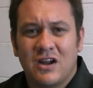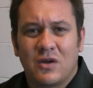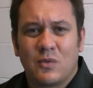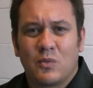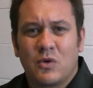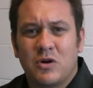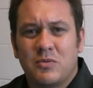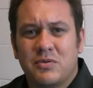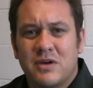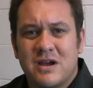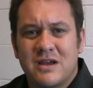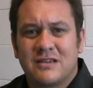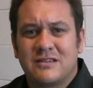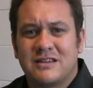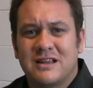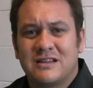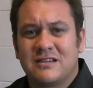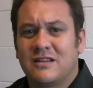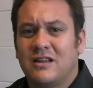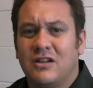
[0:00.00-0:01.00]
on WordPress,
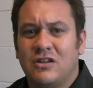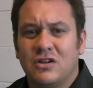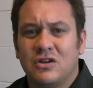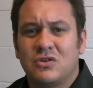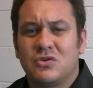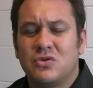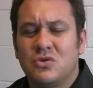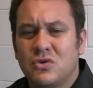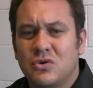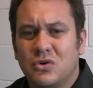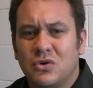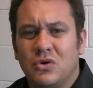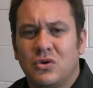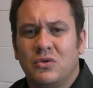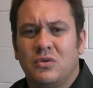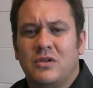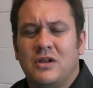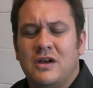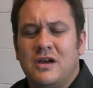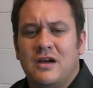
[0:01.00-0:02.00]
that's telling Google,
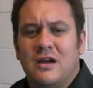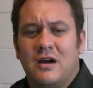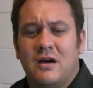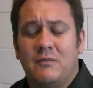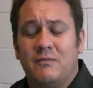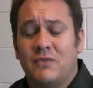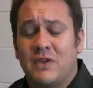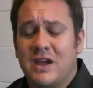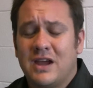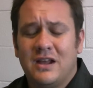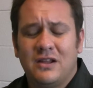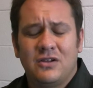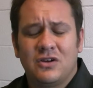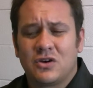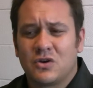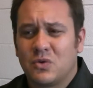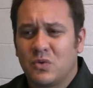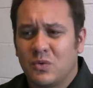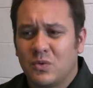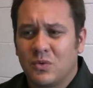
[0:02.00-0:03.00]
hey
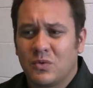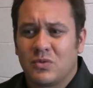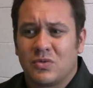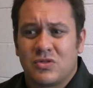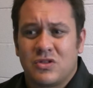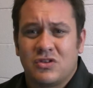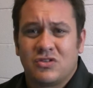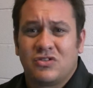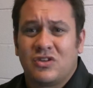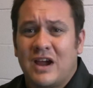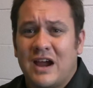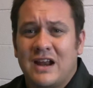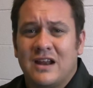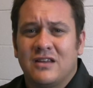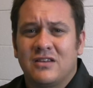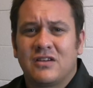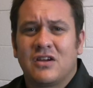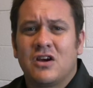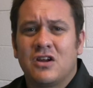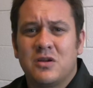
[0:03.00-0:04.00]
look, this site
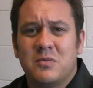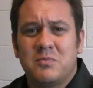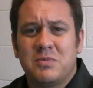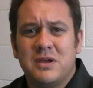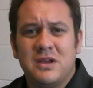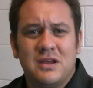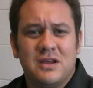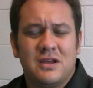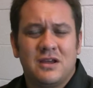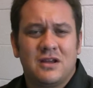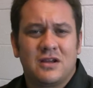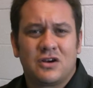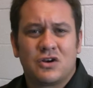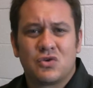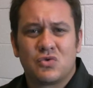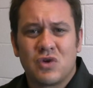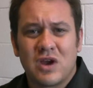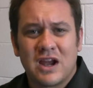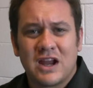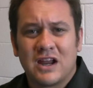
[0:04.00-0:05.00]
is going to be
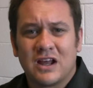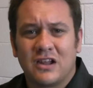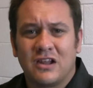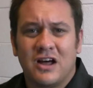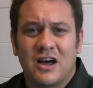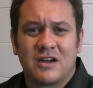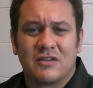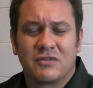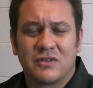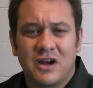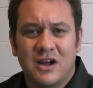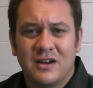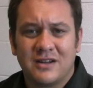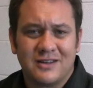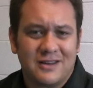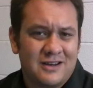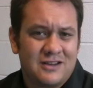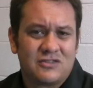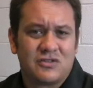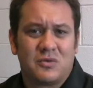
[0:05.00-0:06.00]
creating a lot of
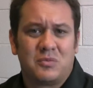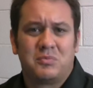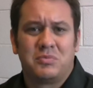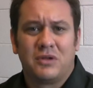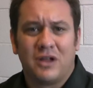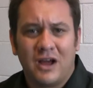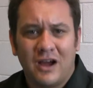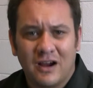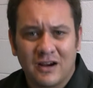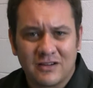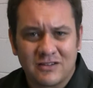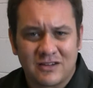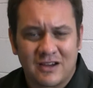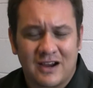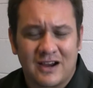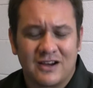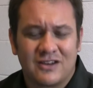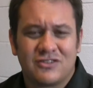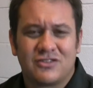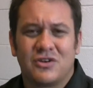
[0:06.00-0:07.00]
content. It's a blog
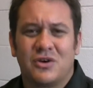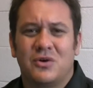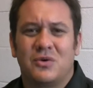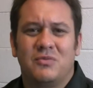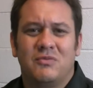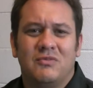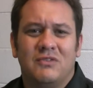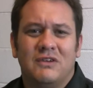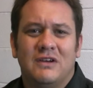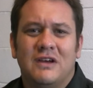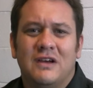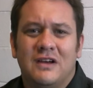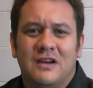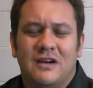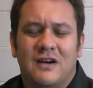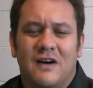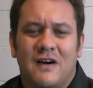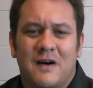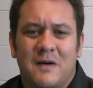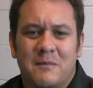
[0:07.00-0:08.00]
site. So
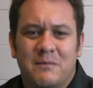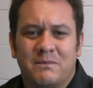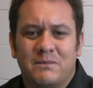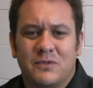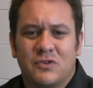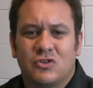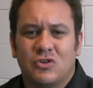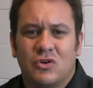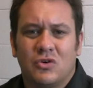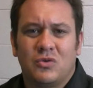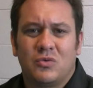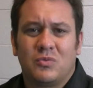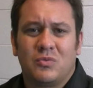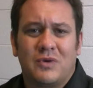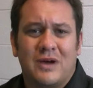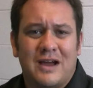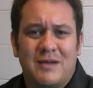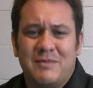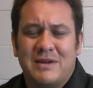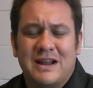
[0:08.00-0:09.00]

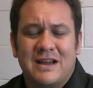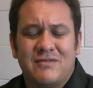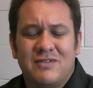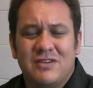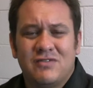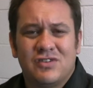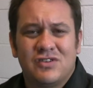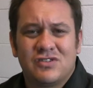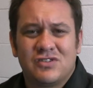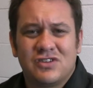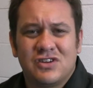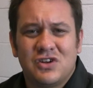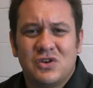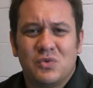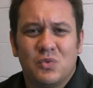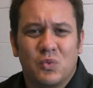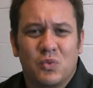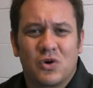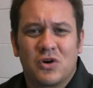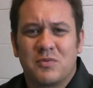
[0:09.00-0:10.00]
I've even
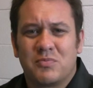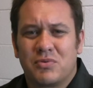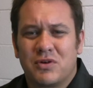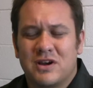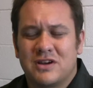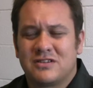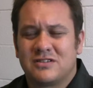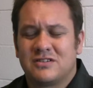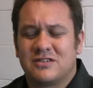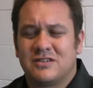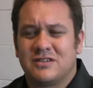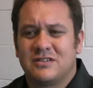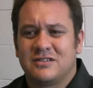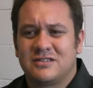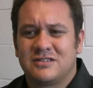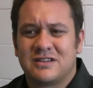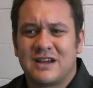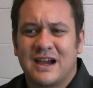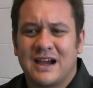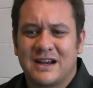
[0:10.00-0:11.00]
seen WordPress
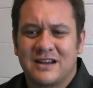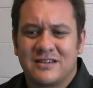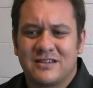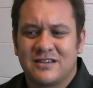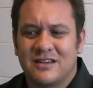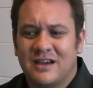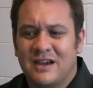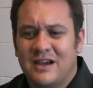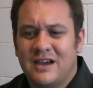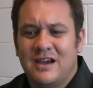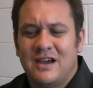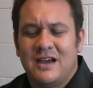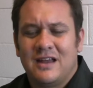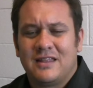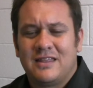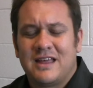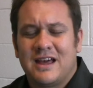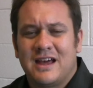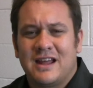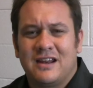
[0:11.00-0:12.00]
sites
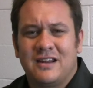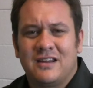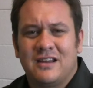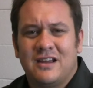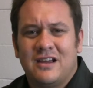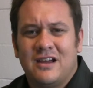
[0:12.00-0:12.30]
that